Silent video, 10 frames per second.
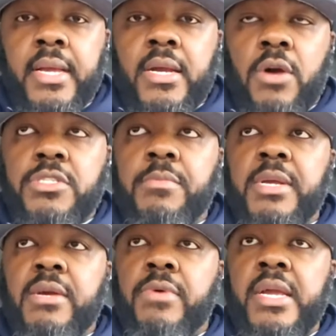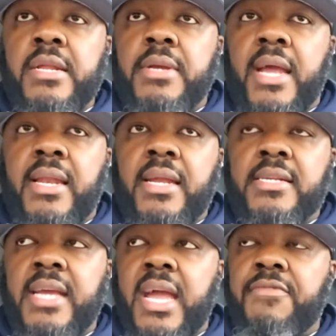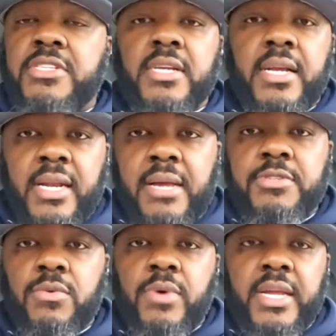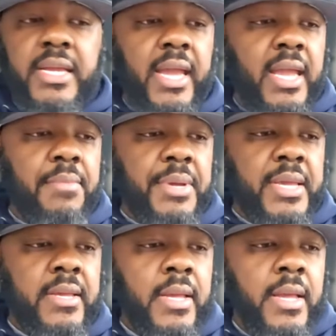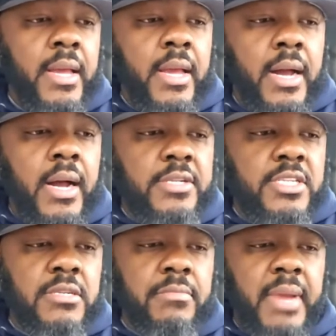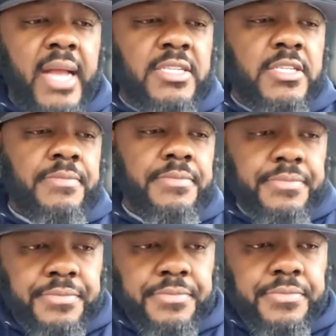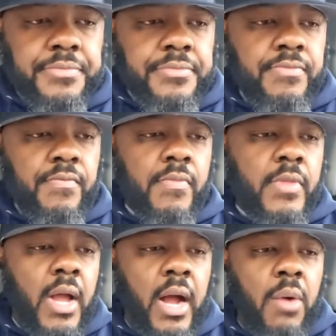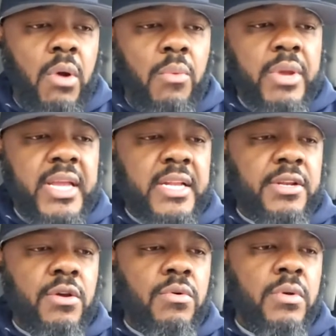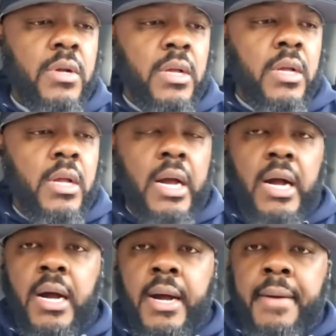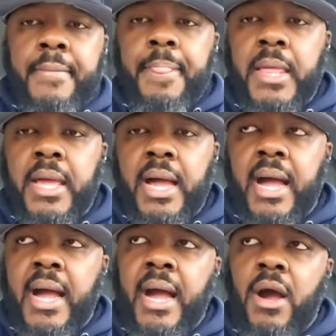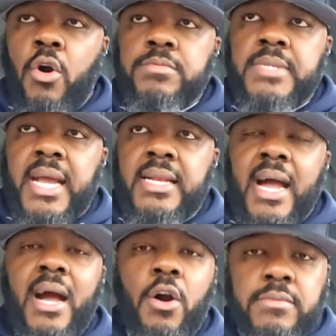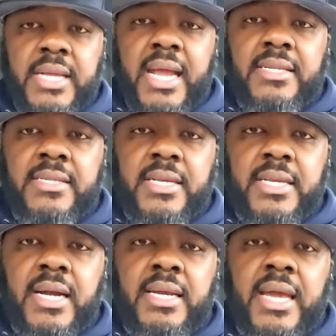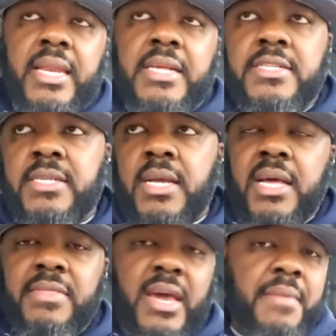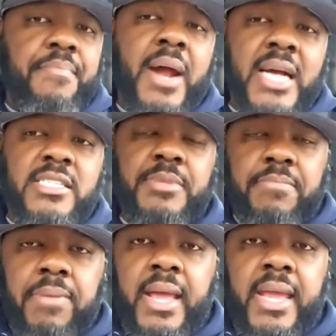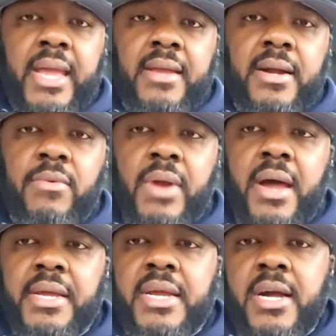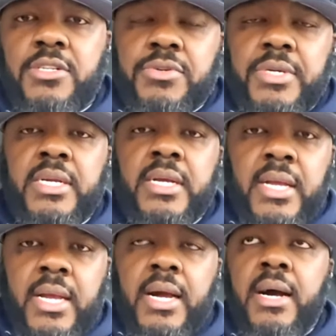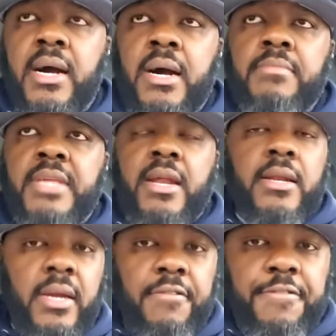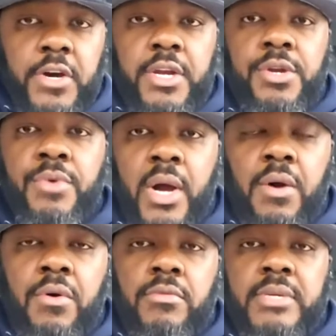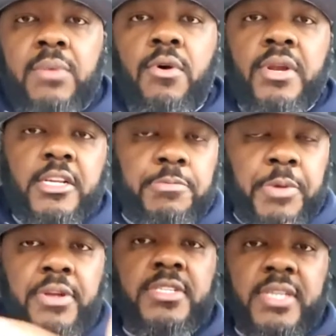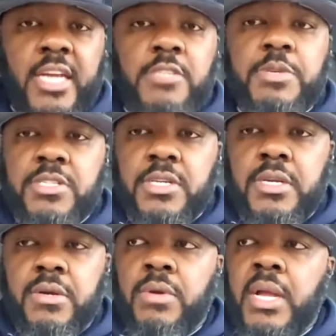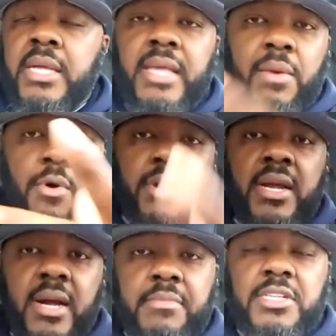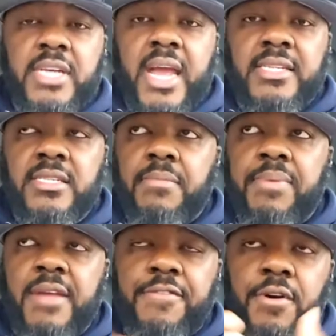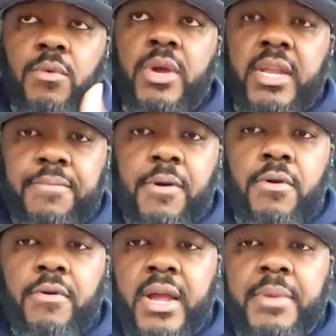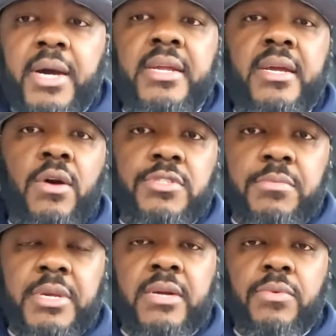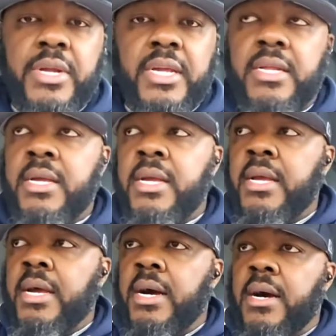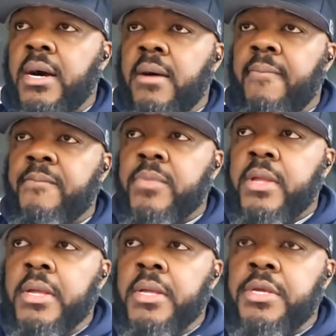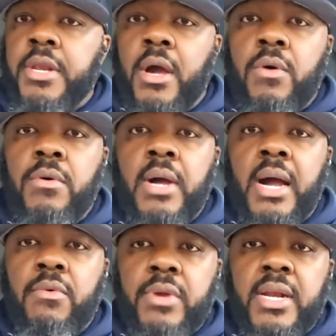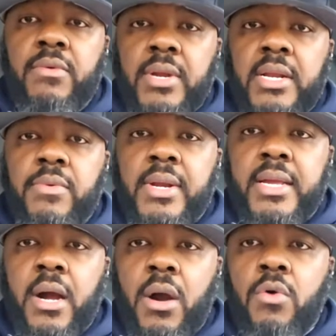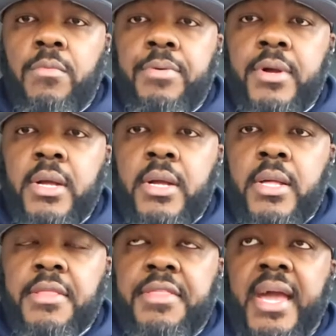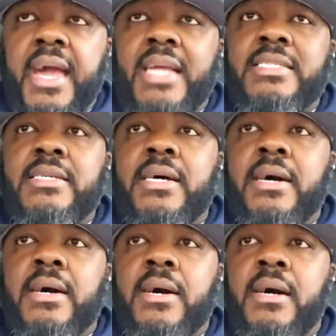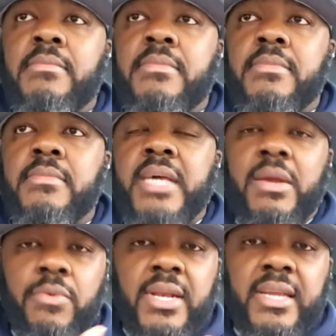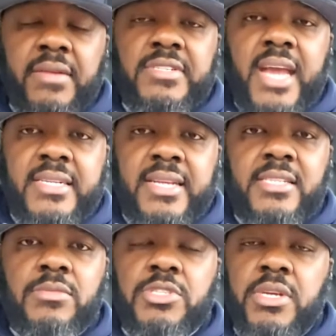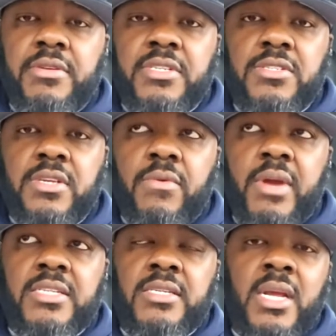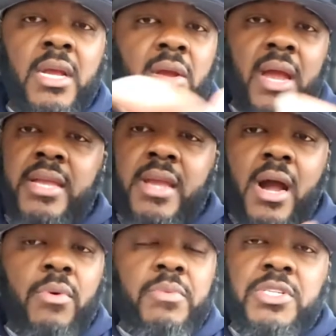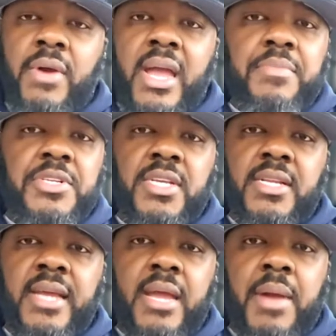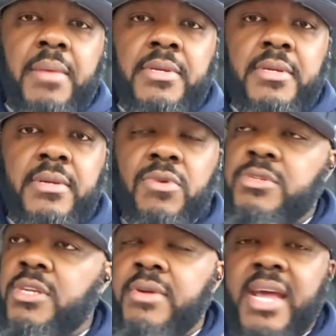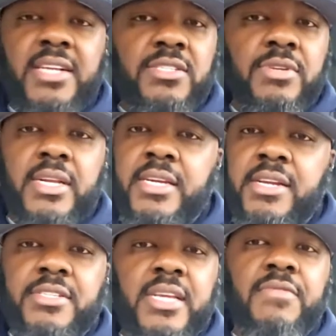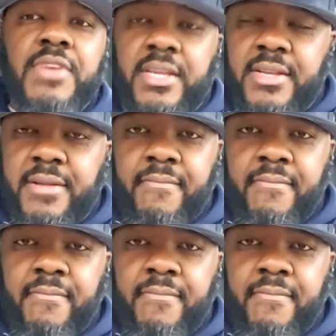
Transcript: Coach Tomekia Reed let us, gave us a glimpse of what it can be. Uh, just imagine uh, what we can do. Um, I, I hope that I hope that the young ladies that are possibly playing around the country um, that are looking for a new home, that want to experience an HBCU, that want to come to Jackson and play for a winning program under Coach Tomekia Reed. Um, you know, I really, really, really hope that um, they really give Jack State some serious consideration. Hey, y'all, we was on ABC today, baby. We was on national linear TV.